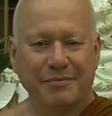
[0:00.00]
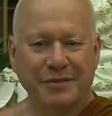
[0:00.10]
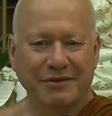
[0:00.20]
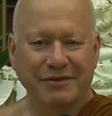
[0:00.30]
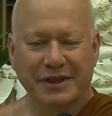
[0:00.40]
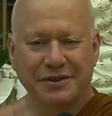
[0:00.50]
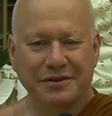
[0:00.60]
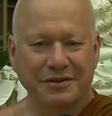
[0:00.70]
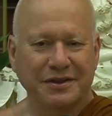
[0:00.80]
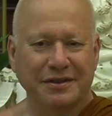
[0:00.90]
my
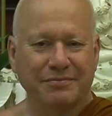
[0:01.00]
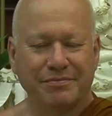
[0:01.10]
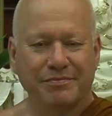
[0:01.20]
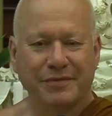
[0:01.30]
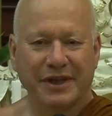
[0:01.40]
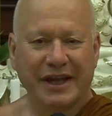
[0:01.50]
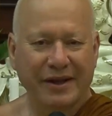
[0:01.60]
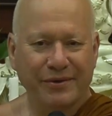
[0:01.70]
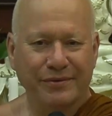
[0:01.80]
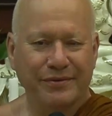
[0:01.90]
relationship, my
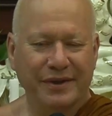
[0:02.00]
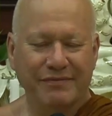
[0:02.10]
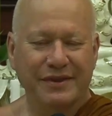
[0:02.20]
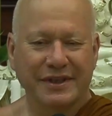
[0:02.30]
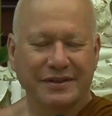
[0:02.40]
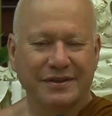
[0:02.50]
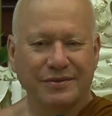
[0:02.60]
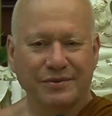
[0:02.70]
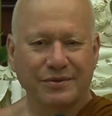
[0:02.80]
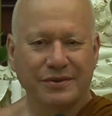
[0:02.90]
health, everything is
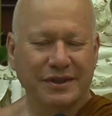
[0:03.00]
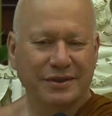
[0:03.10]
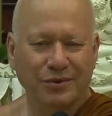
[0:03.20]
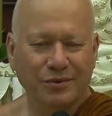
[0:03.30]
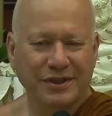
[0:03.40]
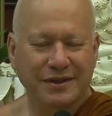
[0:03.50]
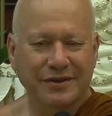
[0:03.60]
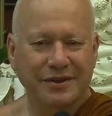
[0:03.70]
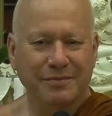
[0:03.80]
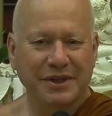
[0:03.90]
no good. It's always
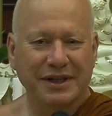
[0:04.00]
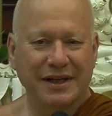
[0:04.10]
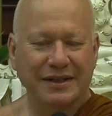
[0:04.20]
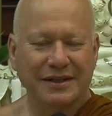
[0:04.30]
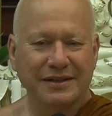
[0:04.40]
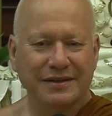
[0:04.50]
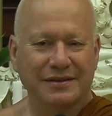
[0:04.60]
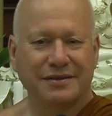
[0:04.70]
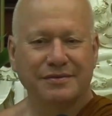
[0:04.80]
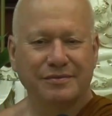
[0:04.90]
going to be like
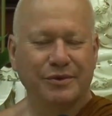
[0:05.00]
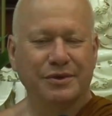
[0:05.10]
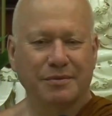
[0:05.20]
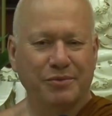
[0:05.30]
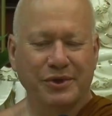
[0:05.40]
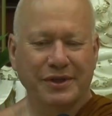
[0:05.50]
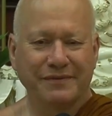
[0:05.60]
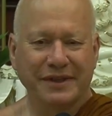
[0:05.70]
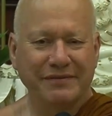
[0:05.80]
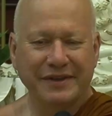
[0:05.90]
this. What's the point
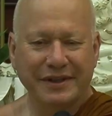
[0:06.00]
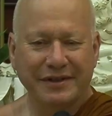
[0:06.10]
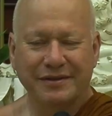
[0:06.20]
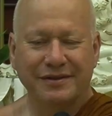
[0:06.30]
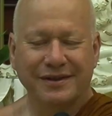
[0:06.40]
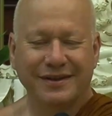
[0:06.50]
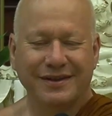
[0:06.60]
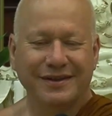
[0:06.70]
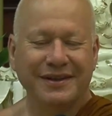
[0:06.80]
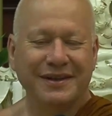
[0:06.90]
of living?
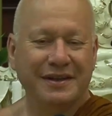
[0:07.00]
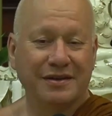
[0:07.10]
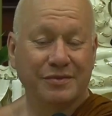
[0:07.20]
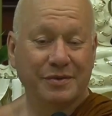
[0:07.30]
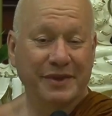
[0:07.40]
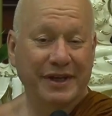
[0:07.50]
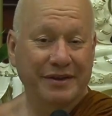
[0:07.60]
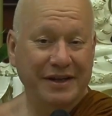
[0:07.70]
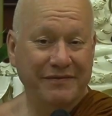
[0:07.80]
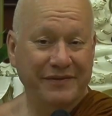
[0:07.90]
When we get
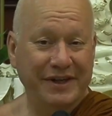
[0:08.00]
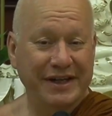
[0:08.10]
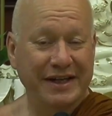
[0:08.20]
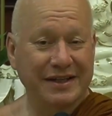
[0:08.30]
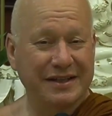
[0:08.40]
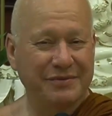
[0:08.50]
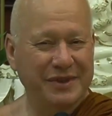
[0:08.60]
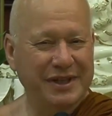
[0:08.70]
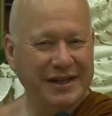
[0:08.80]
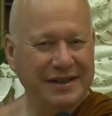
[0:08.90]
very negative,
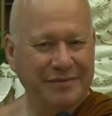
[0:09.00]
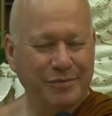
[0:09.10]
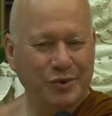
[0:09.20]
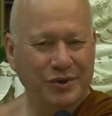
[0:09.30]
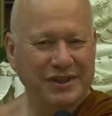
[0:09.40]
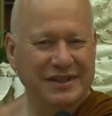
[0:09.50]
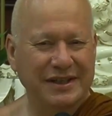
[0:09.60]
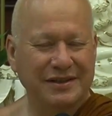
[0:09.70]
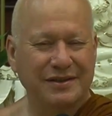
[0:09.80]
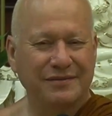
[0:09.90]
we tend to put this
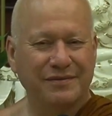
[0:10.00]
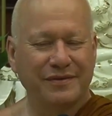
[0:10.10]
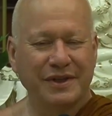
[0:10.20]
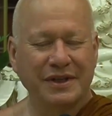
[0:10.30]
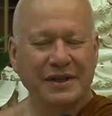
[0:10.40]
sense of